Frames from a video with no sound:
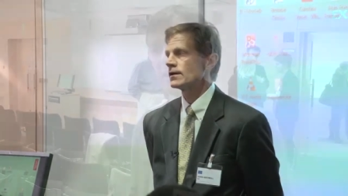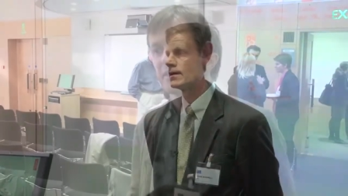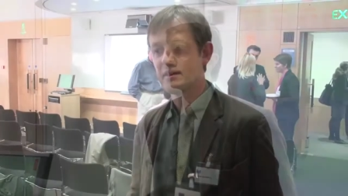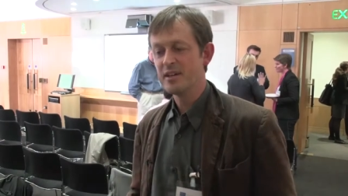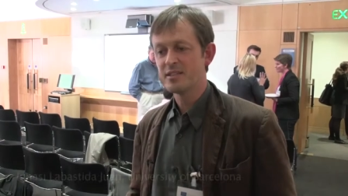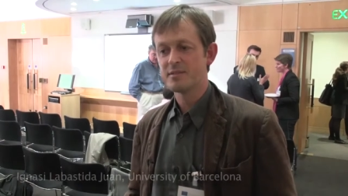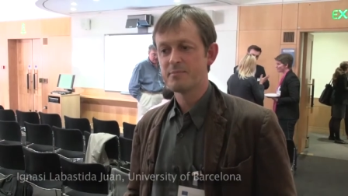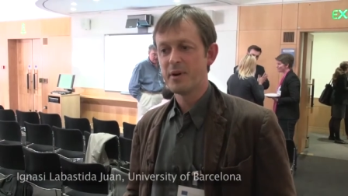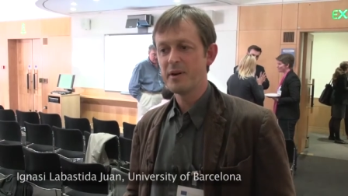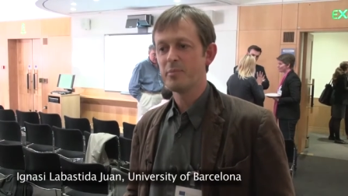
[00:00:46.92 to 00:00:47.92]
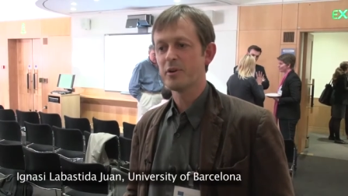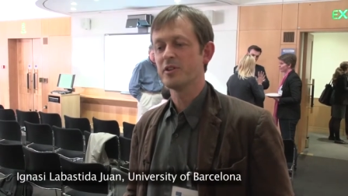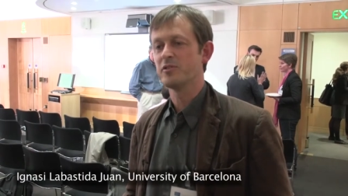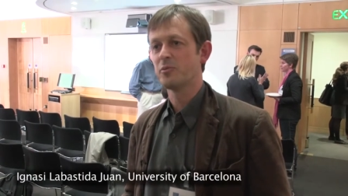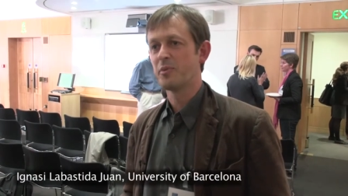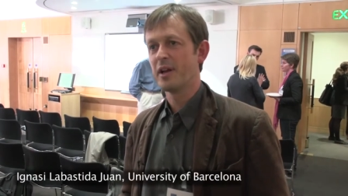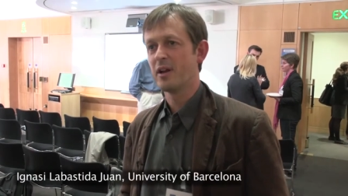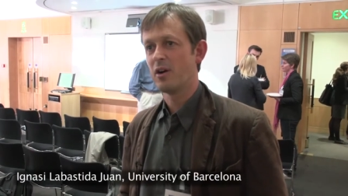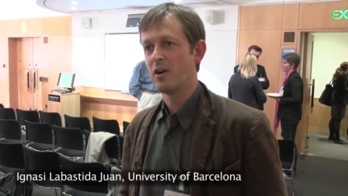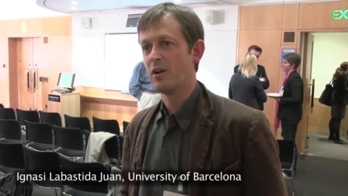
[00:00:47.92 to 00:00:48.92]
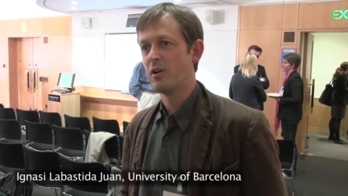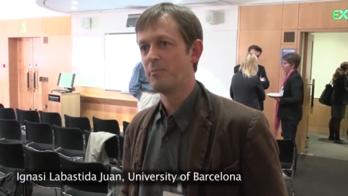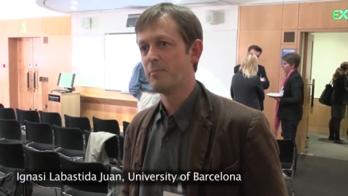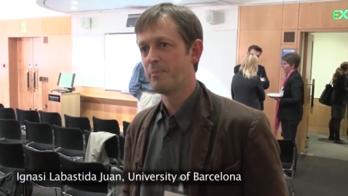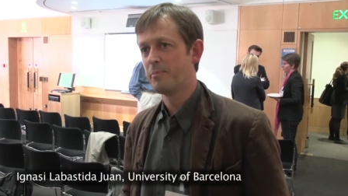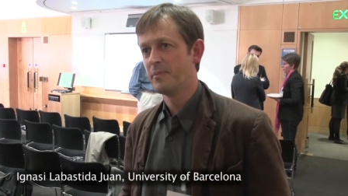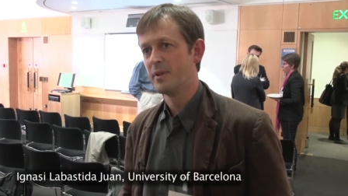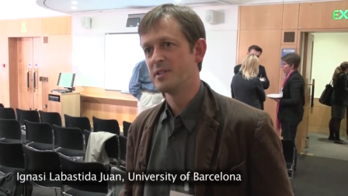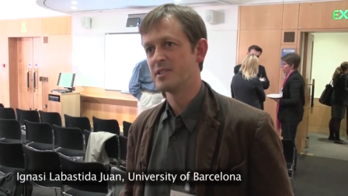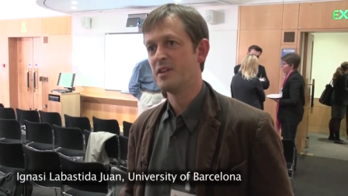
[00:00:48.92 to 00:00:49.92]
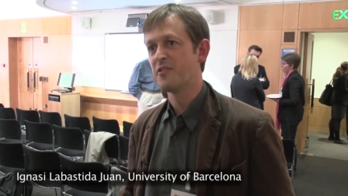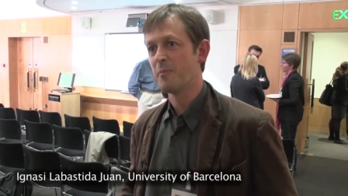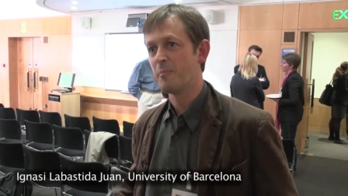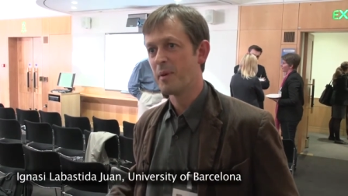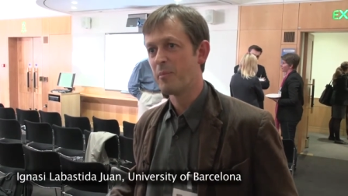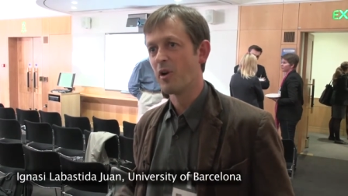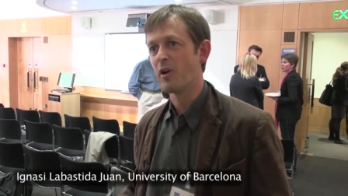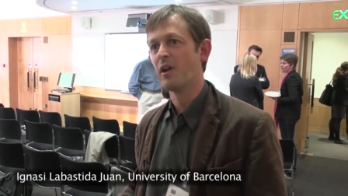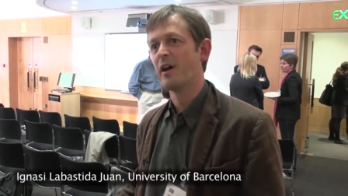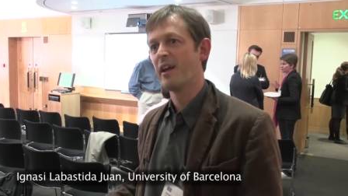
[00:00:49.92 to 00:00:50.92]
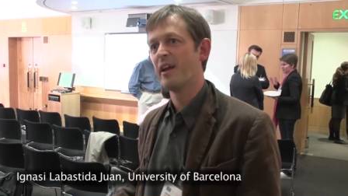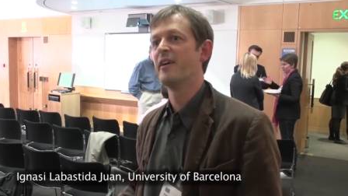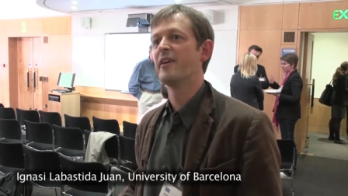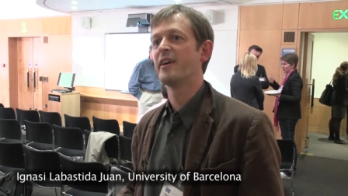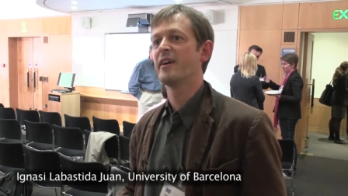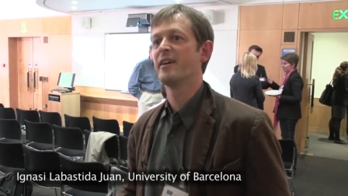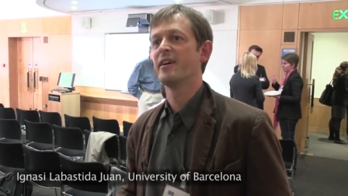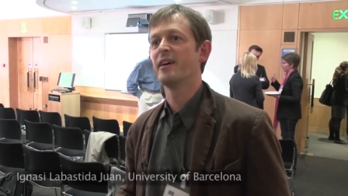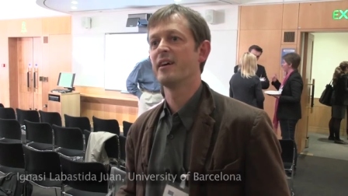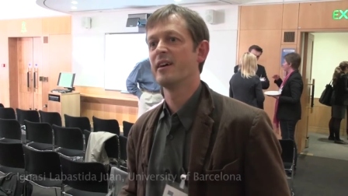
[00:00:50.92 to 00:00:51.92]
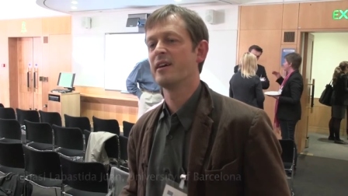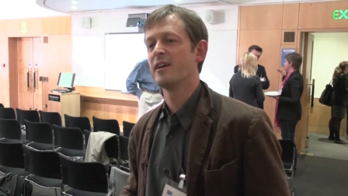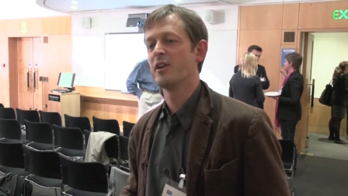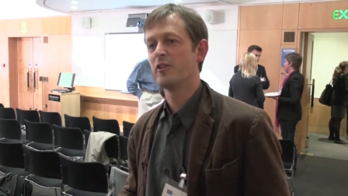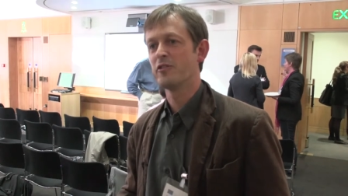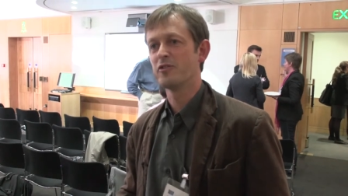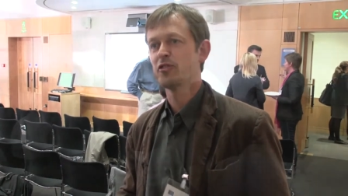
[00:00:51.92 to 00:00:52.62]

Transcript: I think it's very important to bring all these different people here uh, in London